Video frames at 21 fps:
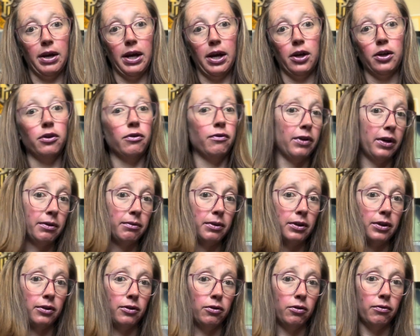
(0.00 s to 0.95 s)
Are you friends with
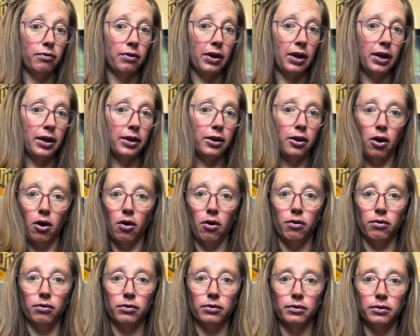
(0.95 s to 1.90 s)
the tooth fairy?
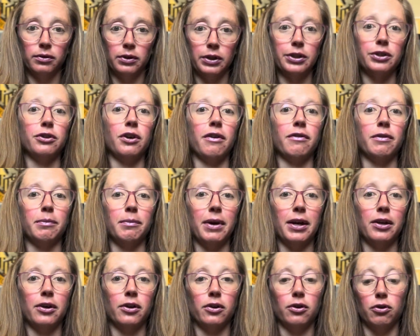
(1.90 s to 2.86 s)
No, because you haven't met
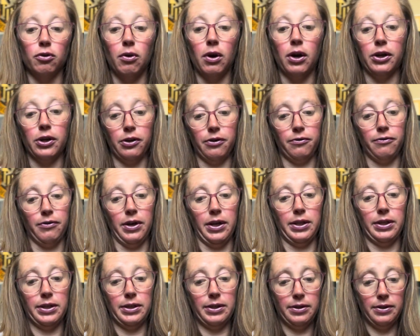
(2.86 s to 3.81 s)
her. Who are your
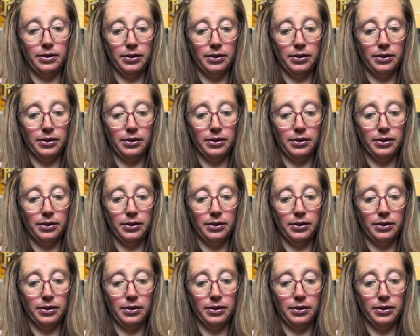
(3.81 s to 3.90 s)
friends?